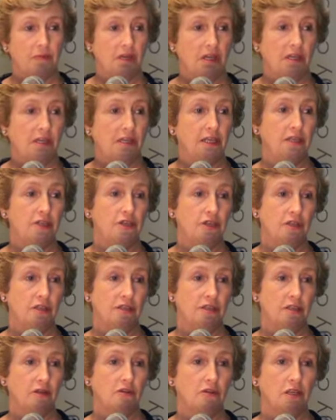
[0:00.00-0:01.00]

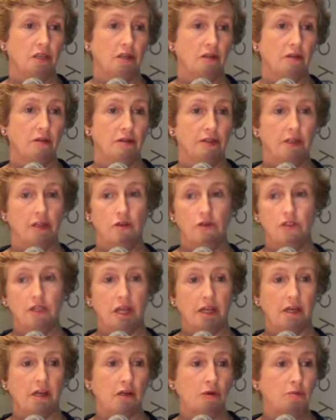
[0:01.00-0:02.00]
lesions, those little, it looks
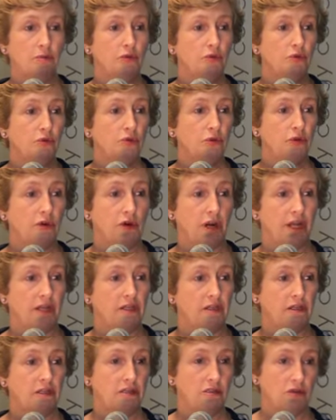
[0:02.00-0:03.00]
like little moon
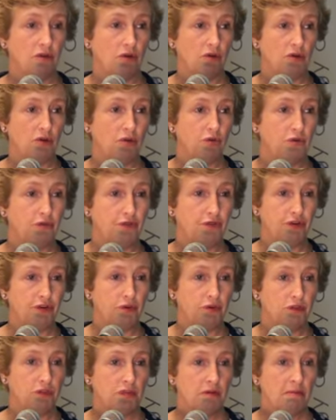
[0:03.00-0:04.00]
craters on your
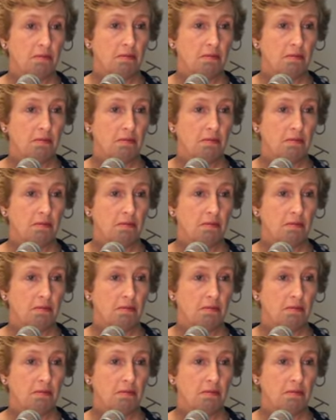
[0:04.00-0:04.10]
fruit.